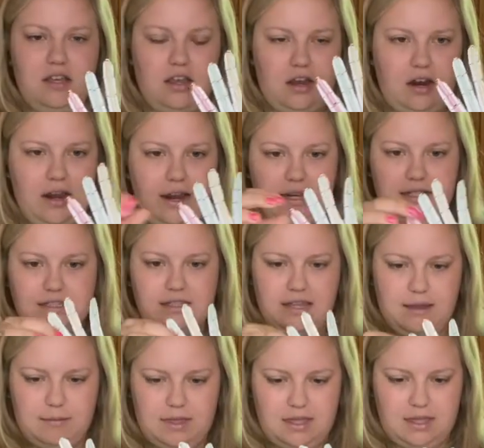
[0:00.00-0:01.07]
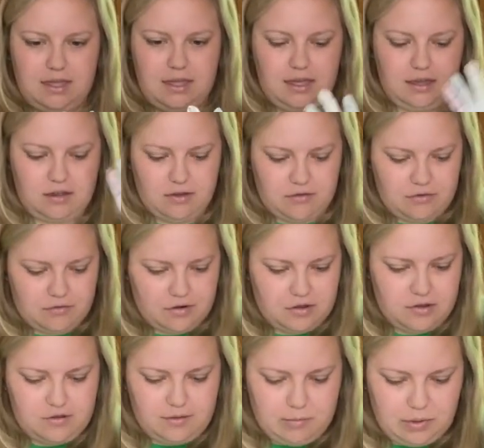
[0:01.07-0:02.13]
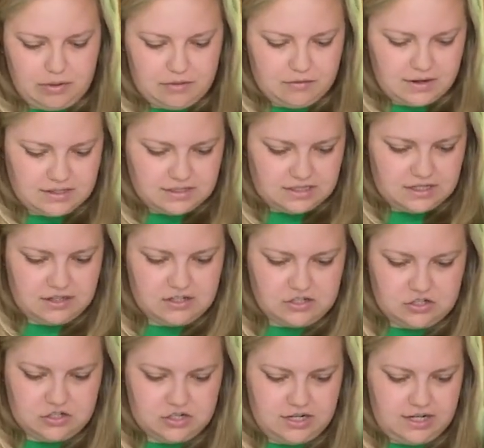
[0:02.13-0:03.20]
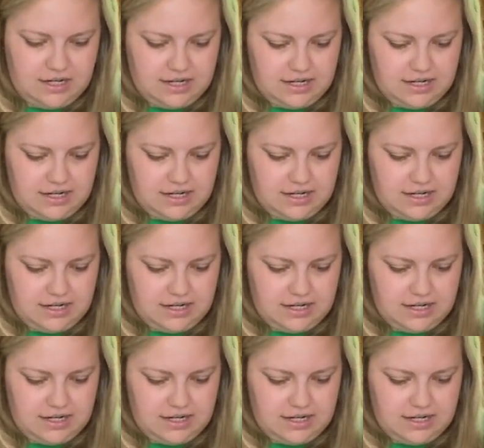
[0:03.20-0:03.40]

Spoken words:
All right, let me go through and put the rest of the string